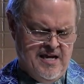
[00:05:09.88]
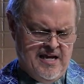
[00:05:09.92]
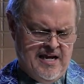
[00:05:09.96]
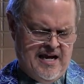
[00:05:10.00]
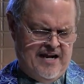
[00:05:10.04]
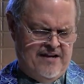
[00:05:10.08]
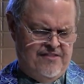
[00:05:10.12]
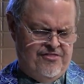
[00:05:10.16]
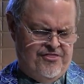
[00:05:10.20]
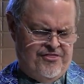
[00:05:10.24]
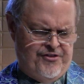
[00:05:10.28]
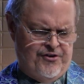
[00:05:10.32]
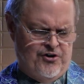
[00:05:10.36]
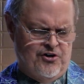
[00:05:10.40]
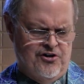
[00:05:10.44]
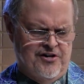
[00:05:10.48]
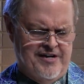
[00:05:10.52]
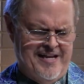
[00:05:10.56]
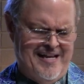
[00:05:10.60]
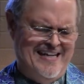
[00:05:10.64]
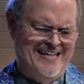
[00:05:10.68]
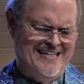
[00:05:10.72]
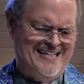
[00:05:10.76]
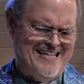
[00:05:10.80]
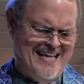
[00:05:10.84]
And third,
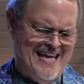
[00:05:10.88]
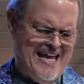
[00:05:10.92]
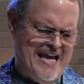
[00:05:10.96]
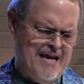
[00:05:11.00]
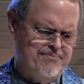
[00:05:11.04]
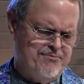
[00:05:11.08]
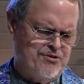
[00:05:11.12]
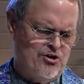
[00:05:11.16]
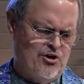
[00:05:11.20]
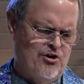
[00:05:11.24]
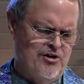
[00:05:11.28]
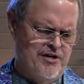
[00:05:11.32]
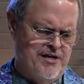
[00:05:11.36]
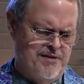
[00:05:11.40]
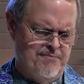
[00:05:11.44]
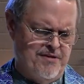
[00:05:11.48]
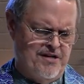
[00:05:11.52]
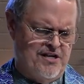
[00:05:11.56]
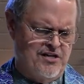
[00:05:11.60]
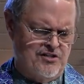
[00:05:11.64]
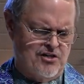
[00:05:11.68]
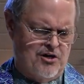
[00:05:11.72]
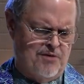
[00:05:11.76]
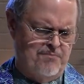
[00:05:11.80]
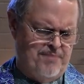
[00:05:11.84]
it kept hurting
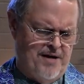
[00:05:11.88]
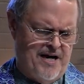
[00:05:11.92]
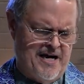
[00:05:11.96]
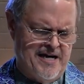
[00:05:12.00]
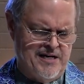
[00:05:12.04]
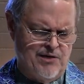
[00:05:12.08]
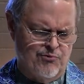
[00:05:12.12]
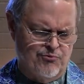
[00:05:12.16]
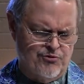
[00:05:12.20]
because our body